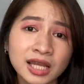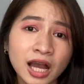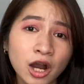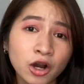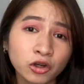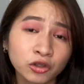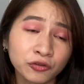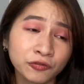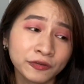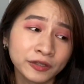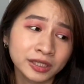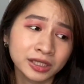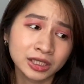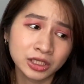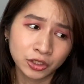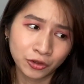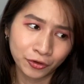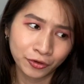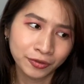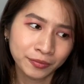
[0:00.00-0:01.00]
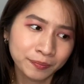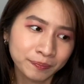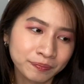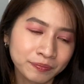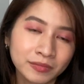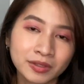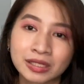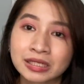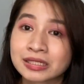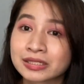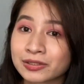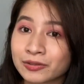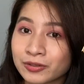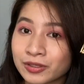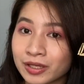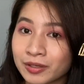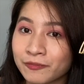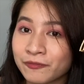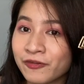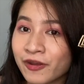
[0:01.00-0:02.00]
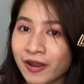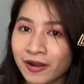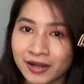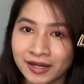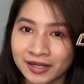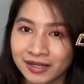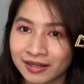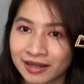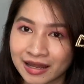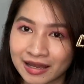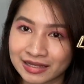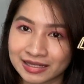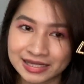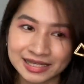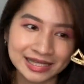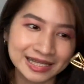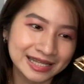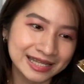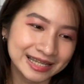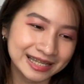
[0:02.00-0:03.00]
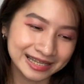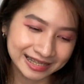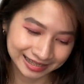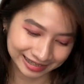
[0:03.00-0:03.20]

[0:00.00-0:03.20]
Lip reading: outfit nyo. So, yan, very classy.